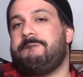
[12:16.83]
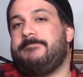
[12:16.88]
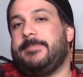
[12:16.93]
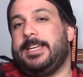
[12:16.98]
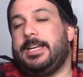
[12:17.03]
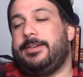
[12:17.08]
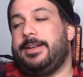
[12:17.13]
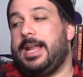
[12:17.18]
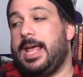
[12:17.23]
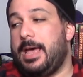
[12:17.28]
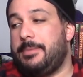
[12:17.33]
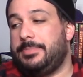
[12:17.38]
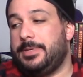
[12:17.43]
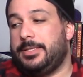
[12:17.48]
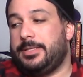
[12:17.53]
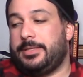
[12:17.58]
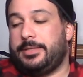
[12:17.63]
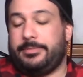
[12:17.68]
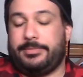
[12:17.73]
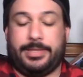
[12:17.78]
You know, it
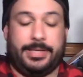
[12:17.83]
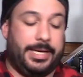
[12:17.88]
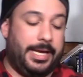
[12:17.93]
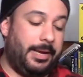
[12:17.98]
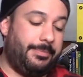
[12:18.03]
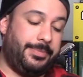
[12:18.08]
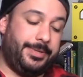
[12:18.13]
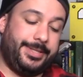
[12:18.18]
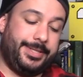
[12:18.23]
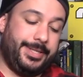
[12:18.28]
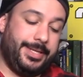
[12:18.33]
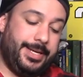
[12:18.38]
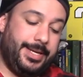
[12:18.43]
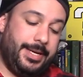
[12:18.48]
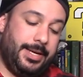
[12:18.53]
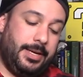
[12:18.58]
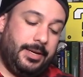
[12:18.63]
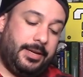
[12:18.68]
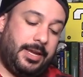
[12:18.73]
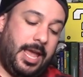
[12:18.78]
happens. It happens.
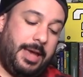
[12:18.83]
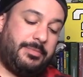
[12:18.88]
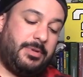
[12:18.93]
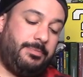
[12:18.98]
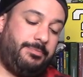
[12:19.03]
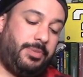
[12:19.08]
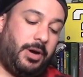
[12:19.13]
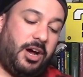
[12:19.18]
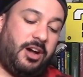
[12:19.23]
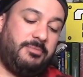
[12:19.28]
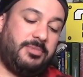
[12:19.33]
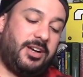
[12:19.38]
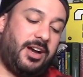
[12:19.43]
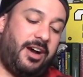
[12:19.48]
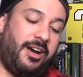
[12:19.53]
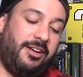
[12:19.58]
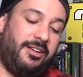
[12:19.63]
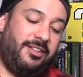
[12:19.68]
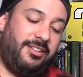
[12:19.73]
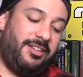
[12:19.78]
Cameron Baum
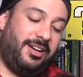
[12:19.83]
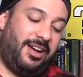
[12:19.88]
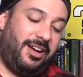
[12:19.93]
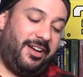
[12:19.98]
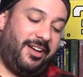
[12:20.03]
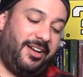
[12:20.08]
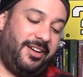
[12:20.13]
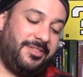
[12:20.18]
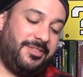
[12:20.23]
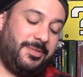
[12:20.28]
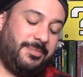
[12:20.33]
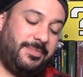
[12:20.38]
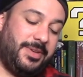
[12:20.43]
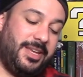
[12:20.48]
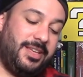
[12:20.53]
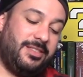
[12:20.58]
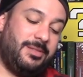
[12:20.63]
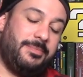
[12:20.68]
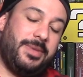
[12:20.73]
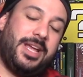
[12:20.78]
got her.
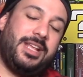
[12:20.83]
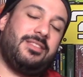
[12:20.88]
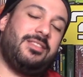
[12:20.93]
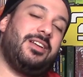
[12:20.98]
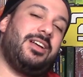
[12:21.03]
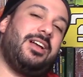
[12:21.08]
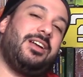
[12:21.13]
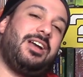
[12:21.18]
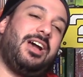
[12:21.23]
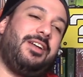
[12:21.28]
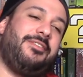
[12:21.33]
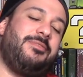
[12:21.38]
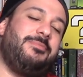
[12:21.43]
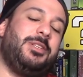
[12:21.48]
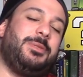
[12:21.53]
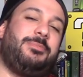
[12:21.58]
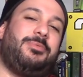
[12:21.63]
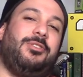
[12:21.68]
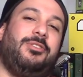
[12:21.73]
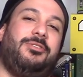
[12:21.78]
The main thing I got from
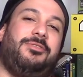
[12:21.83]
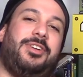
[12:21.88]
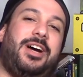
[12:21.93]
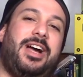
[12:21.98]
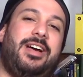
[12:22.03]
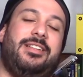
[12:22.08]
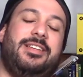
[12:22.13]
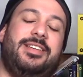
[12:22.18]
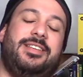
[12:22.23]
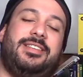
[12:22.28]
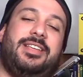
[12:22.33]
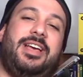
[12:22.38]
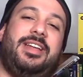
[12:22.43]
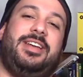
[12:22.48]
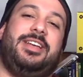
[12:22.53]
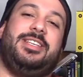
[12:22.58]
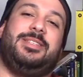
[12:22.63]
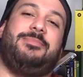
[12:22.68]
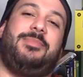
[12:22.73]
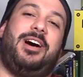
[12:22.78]
his profile is that
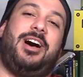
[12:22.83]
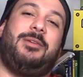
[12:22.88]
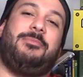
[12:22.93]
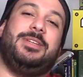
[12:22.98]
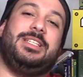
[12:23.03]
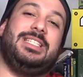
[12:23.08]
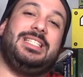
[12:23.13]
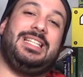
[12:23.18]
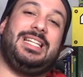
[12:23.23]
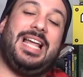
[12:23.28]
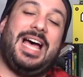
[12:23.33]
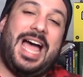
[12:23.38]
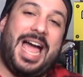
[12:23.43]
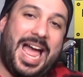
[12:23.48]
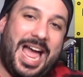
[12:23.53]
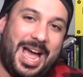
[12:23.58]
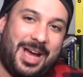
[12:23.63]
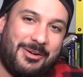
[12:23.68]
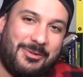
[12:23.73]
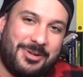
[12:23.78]
his mom is
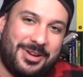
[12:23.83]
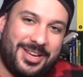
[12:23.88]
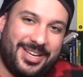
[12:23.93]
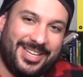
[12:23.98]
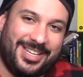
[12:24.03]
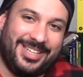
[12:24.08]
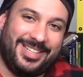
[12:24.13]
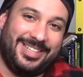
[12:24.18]
loud.